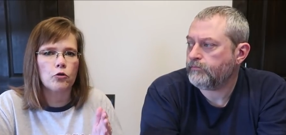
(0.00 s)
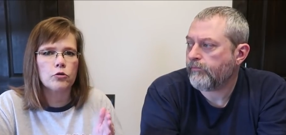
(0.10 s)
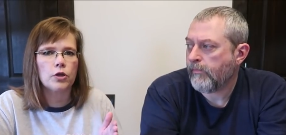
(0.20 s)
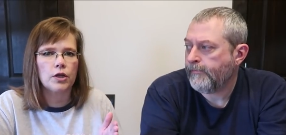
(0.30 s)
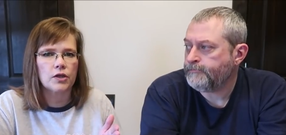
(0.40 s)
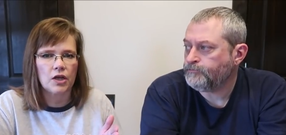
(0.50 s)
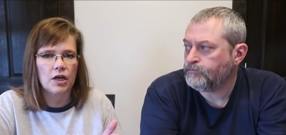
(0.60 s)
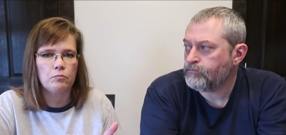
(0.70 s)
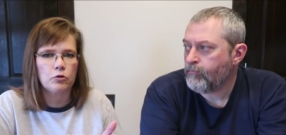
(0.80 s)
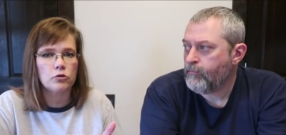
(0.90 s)
Speaker 1: are a lot of
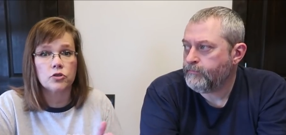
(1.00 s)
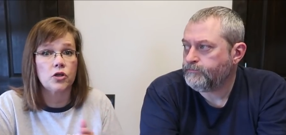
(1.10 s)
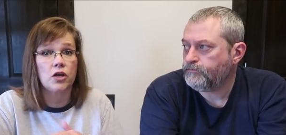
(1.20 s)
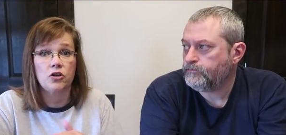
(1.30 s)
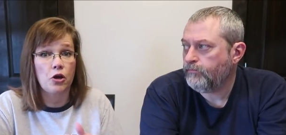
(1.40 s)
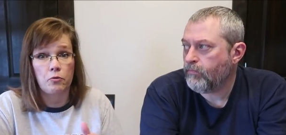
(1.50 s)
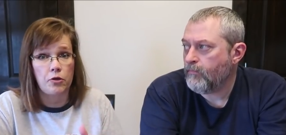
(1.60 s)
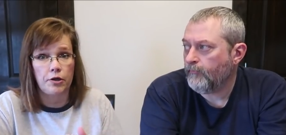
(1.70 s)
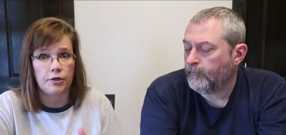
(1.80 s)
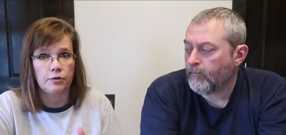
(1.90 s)
Kind bars that I don't
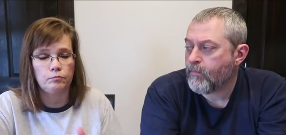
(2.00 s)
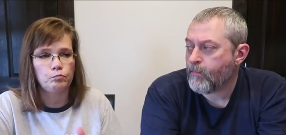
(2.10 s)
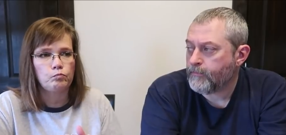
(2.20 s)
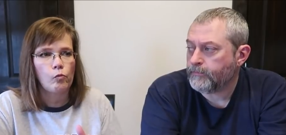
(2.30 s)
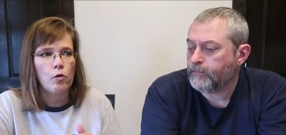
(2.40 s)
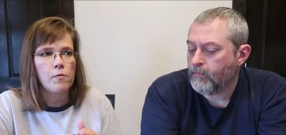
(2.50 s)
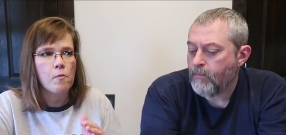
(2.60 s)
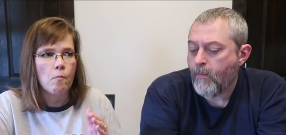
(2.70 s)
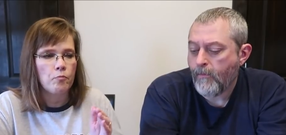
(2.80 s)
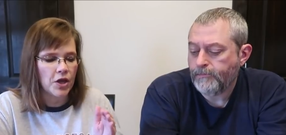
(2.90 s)
like.
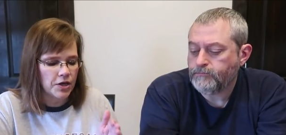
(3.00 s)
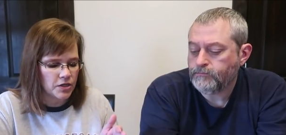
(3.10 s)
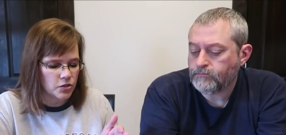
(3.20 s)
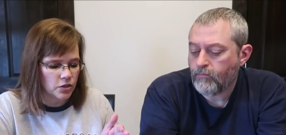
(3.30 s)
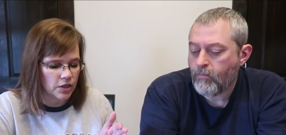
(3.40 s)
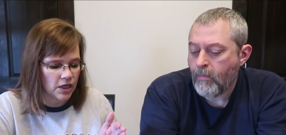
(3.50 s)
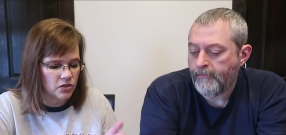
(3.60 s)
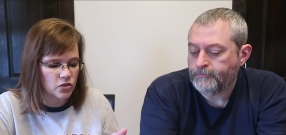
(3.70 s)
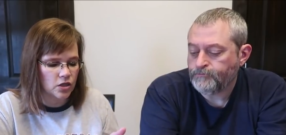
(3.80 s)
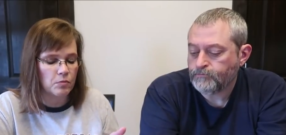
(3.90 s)
That has an
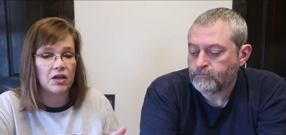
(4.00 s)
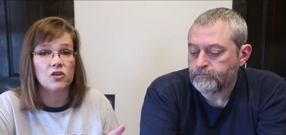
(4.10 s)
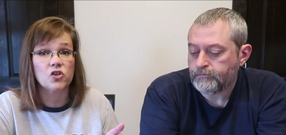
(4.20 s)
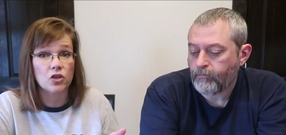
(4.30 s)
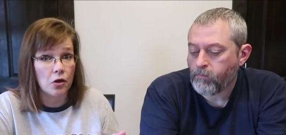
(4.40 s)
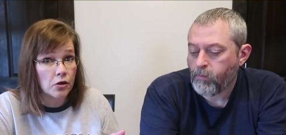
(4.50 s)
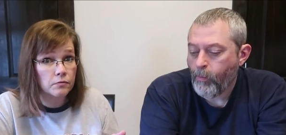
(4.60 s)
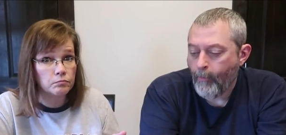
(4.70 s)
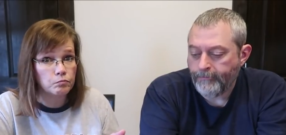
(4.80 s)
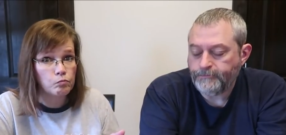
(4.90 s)
excellent amount of salt.
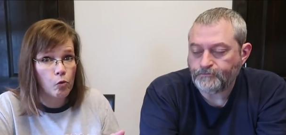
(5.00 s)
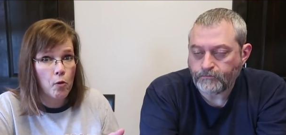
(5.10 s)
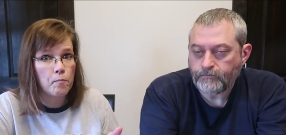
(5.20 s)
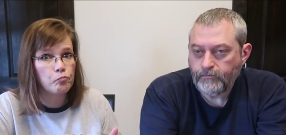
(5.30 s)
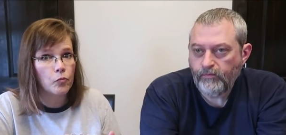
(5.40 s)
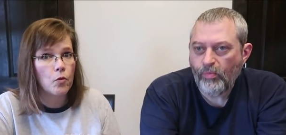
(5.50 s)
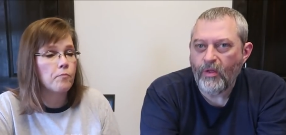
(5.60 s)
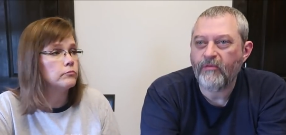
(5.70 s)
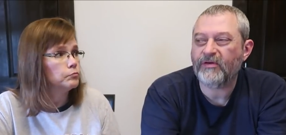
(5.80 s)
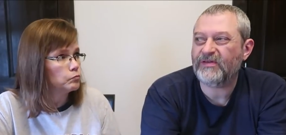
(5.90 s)

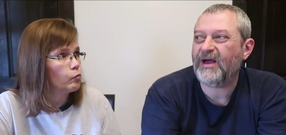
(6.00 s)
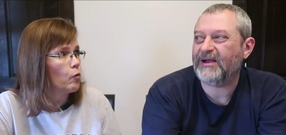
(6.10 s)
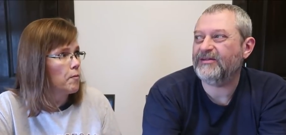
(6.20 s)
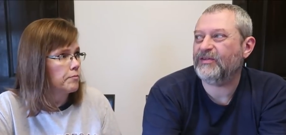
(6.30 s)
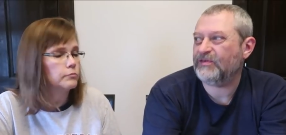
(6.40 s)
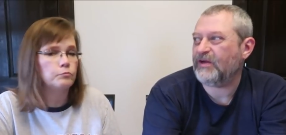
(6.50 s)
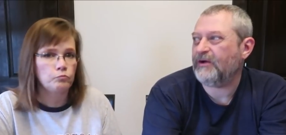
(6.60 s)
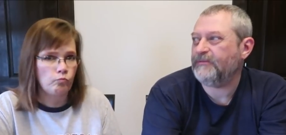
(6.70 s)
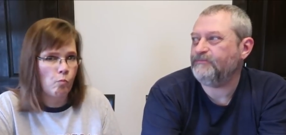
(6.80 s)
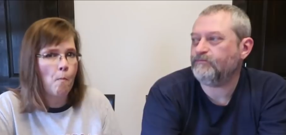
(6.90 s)
Speaker 2: Like I said, I get the
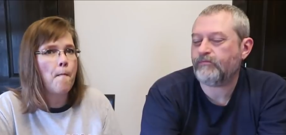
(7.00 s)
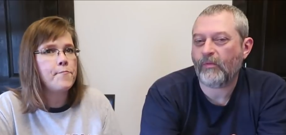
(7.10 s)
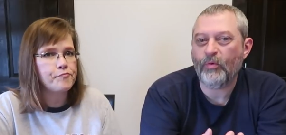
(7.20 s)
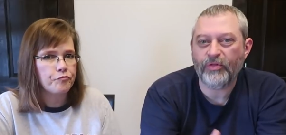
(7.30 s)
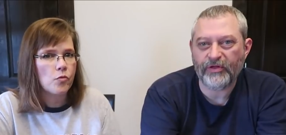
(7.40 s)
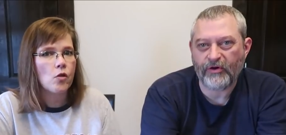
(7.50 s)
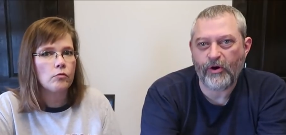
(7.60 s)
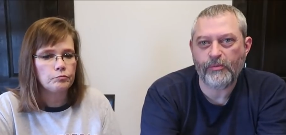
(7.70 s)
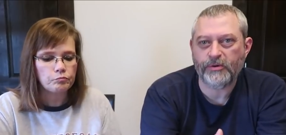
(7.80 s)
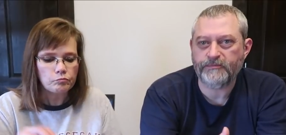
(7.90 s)
Speaker 1: salt with the
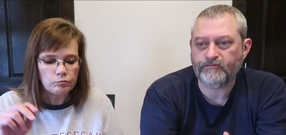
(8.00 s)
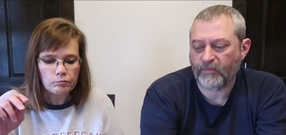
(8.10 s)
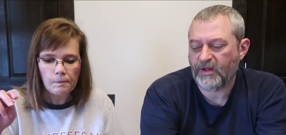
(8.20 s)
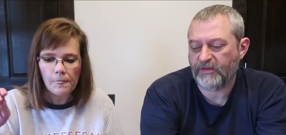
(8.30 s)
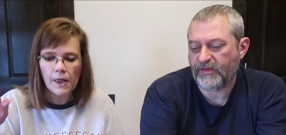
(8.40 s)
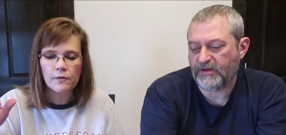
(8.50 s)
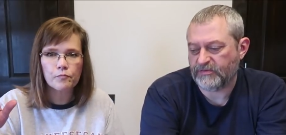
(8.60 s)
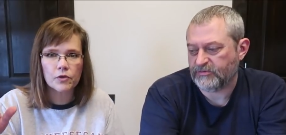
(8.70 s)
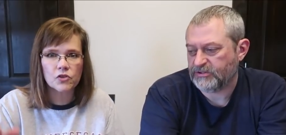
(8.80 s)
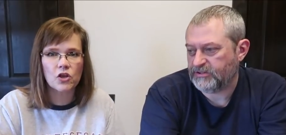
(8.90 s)
caramel. That is really
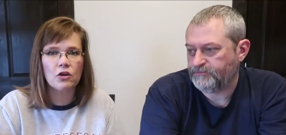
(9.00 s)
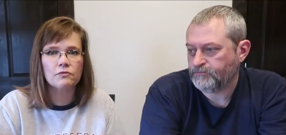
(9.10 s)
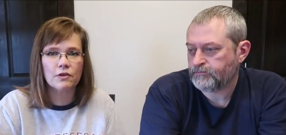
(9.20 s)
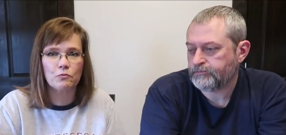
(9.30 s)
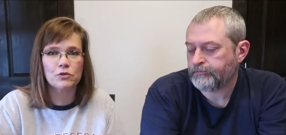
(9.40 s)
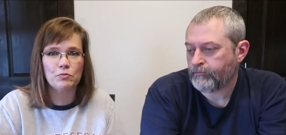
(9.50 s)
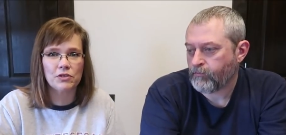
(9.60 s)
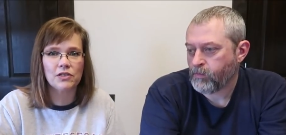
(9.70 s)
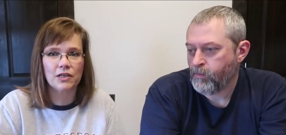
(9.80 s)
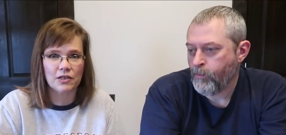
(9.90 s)
good. The salt that was
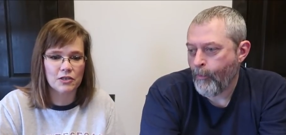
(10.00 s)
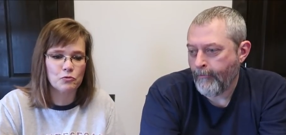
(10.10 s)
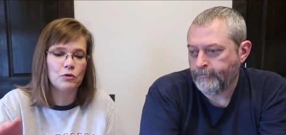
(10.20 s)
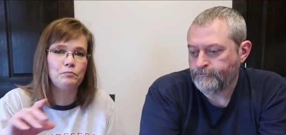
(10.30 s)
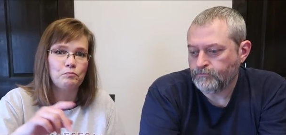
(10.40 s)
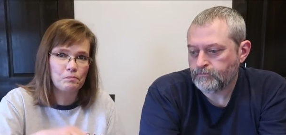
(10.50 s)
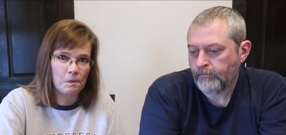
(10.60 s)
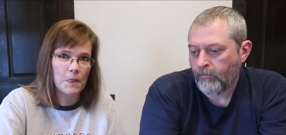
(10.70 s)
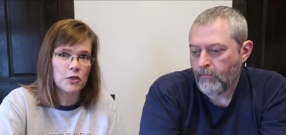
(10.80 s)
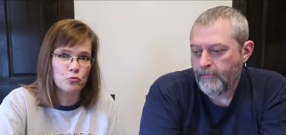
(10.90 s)
missing in this one
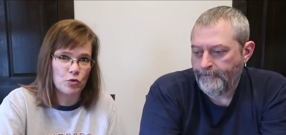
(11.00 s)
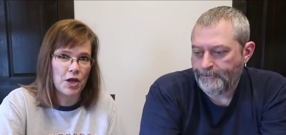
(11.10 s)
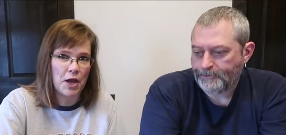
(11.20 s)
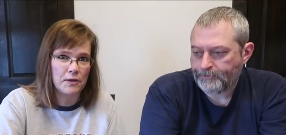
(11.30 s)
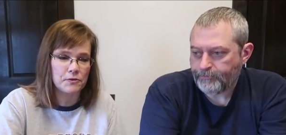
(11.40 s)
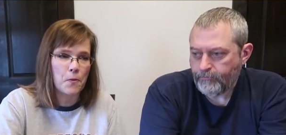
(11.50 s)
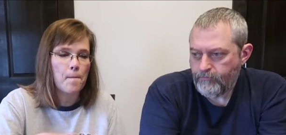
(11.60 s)
has.